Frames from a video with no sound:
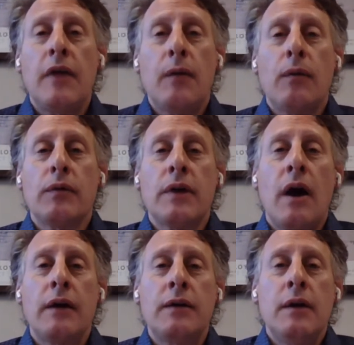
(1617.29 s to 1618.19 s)
they will
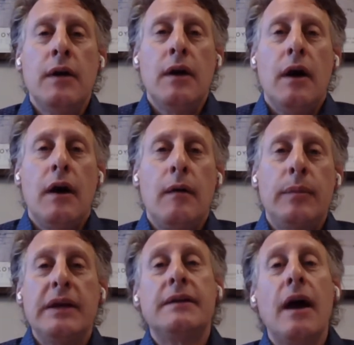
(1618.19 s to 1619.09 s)
not
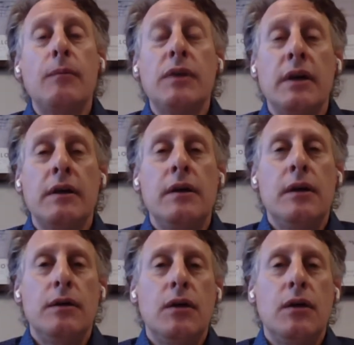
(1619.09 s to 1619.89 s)
be tempted